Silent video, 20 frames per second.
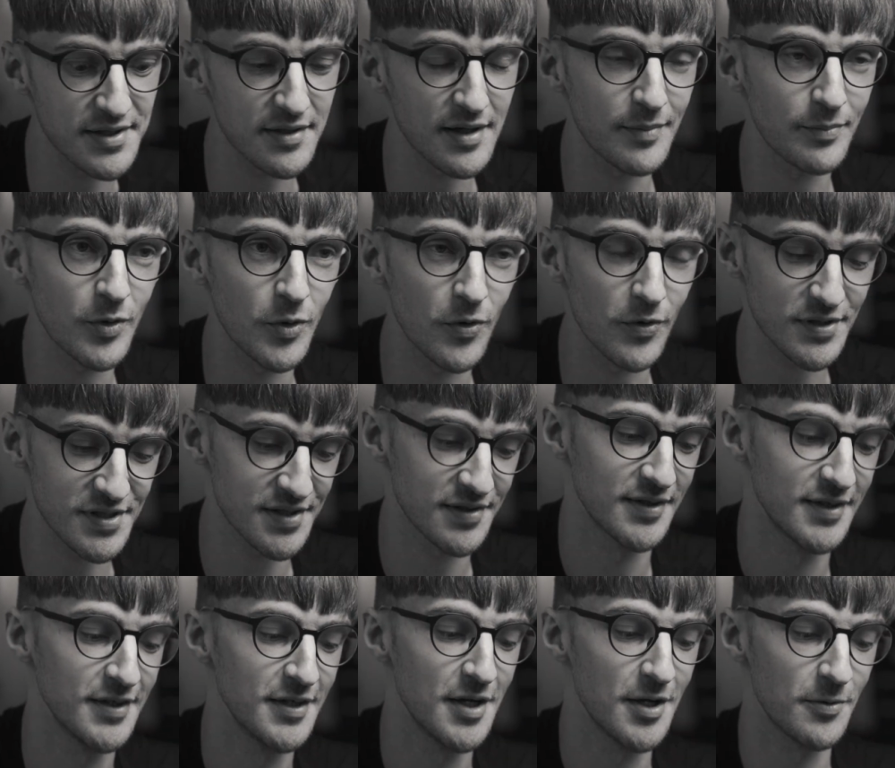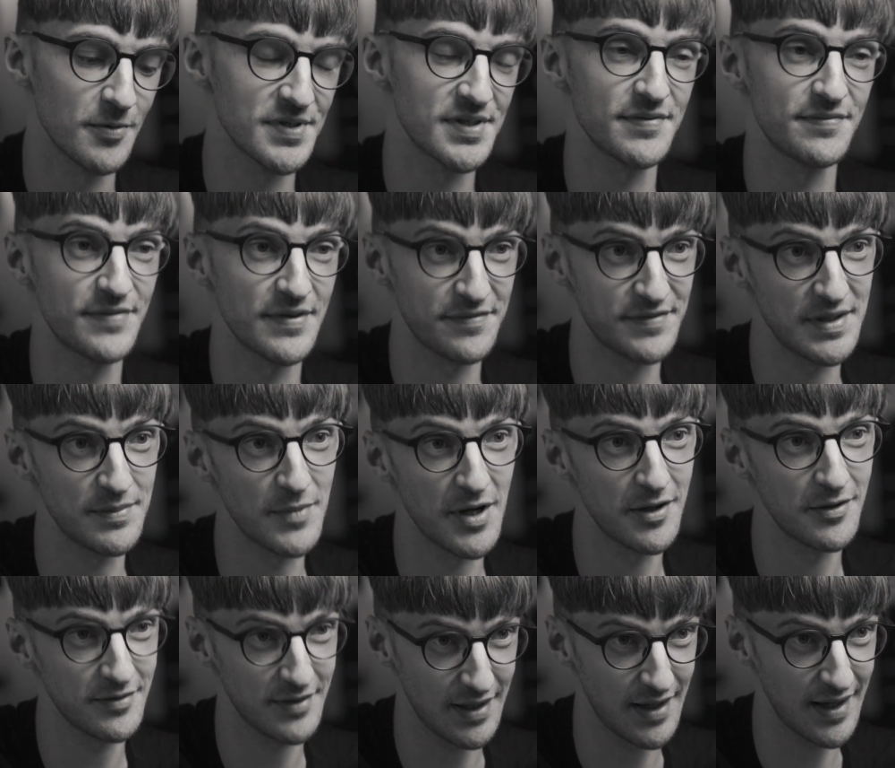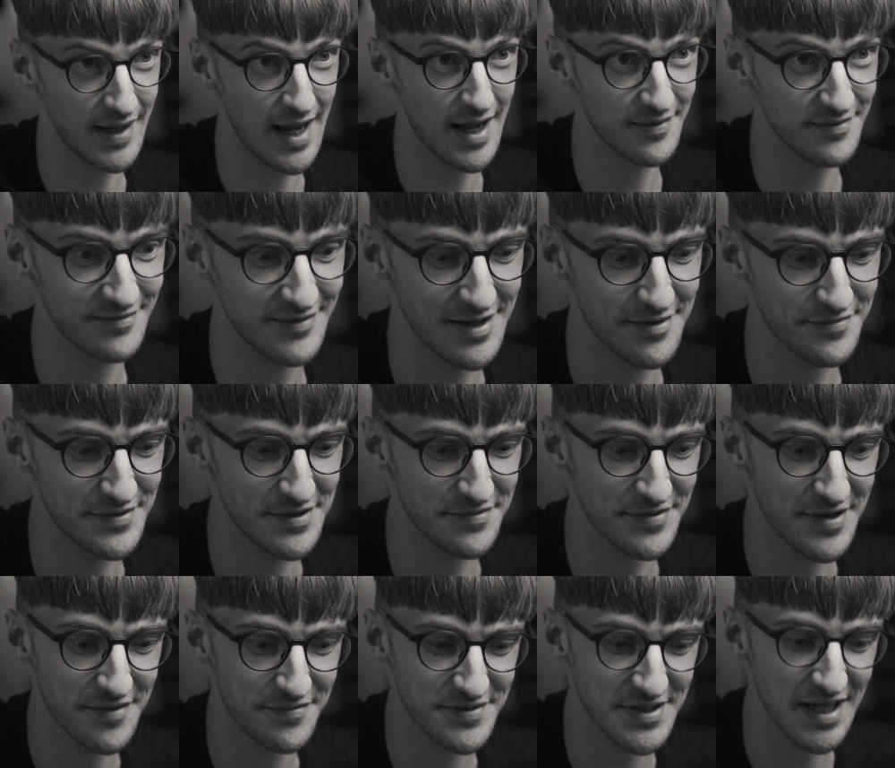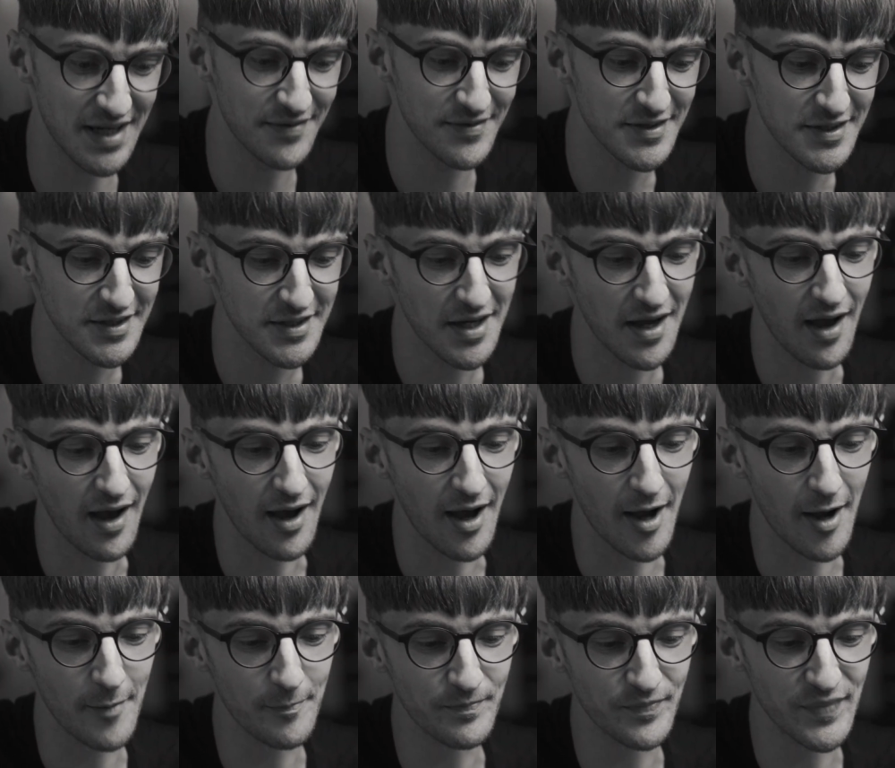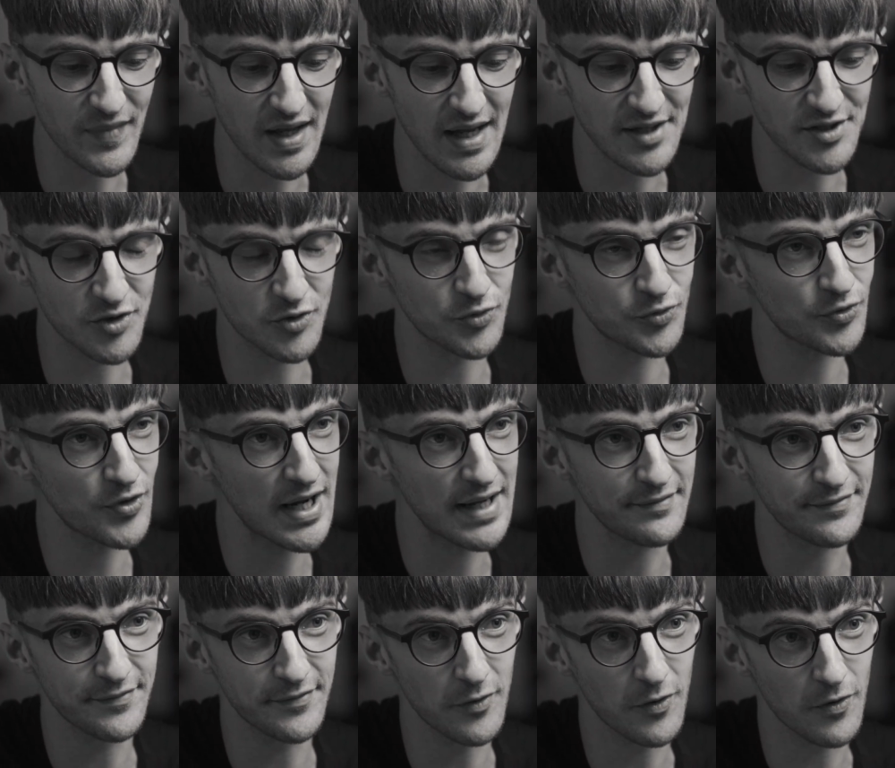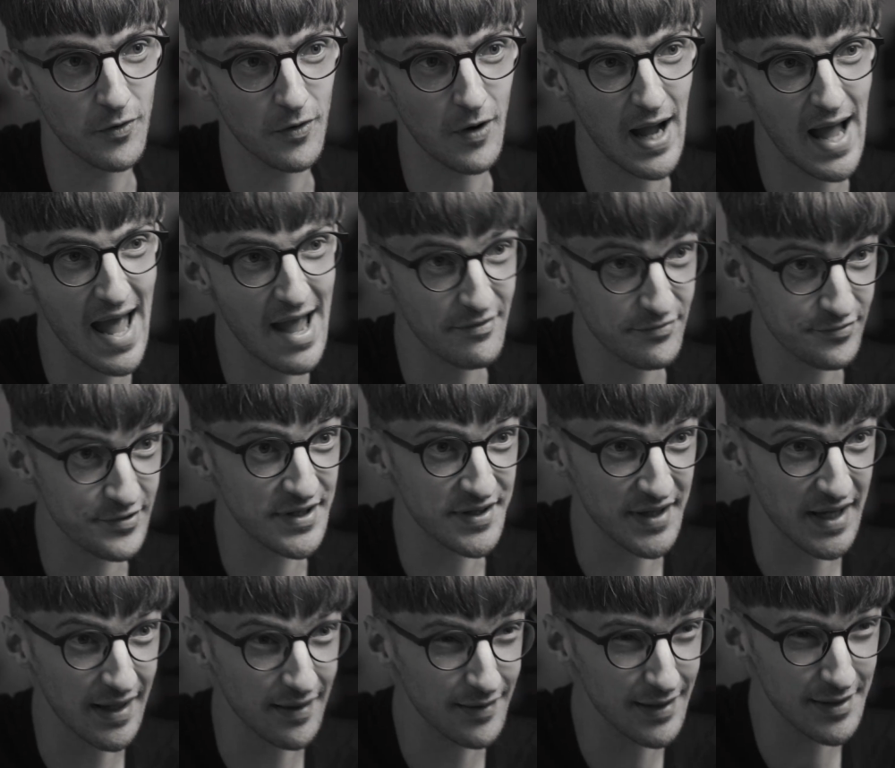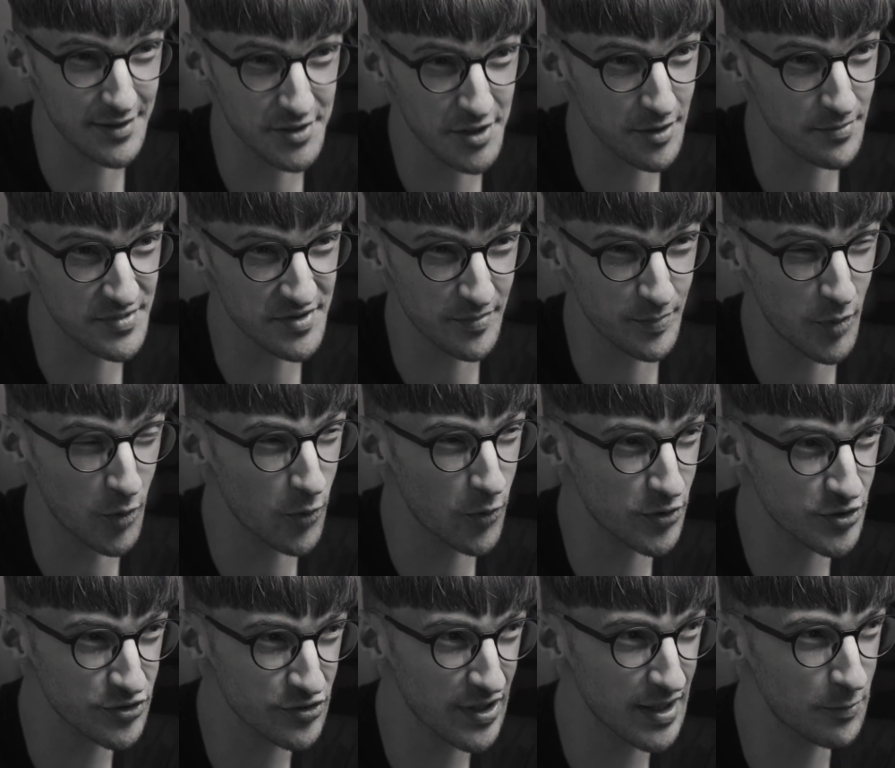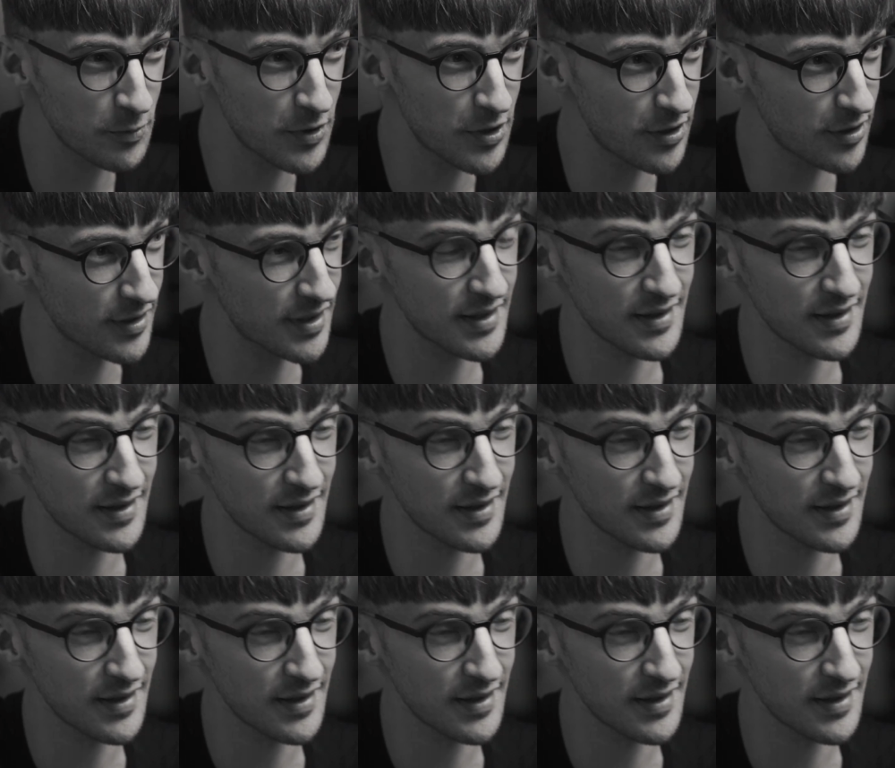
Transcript: that I bought, was a 50mm, again, nifty 50. It's great for everything in terms of portrait work,